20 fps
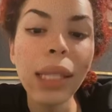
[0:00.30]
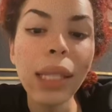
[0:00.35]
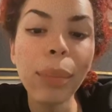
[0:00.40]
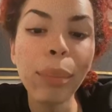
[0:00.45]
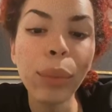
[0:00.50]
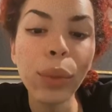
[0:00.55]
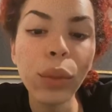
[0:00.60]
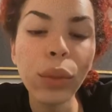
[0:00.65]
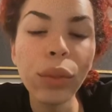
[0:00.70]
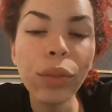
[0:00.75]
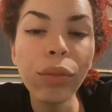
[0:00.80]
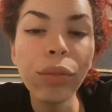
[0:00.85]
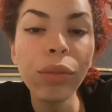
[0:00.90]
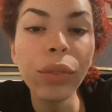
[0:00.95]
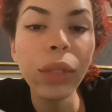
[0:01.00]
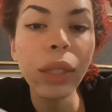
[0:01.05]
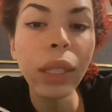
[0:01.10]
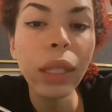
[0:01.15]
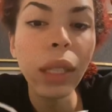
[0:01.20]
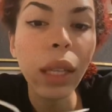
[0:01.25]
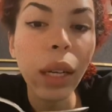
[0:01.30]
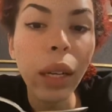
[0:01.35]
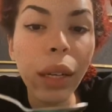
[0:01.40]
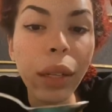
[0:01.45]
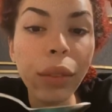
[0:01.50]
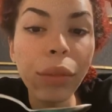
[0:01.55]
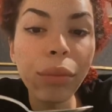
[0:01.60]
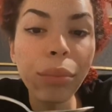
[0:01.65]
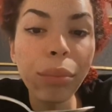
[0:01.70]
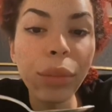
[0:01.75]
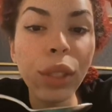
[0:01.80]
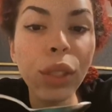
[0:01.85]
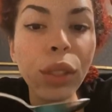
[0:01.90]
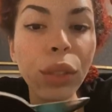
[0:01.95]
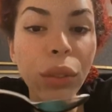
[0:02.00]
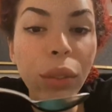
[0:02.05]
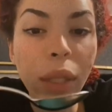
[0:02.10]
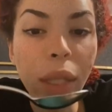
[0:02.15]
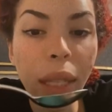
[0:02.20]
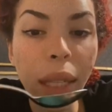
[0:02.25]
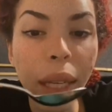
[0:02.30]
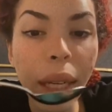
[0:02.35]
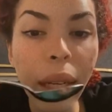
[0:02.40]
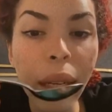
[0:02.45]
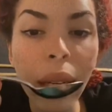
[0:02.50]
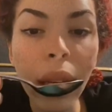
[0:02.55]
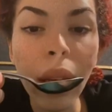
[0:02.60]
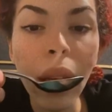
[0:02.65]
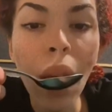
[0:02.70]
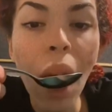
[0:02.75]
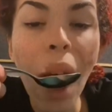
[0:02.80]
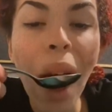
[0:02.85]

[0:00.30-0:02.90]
spoonful of Manuka honey,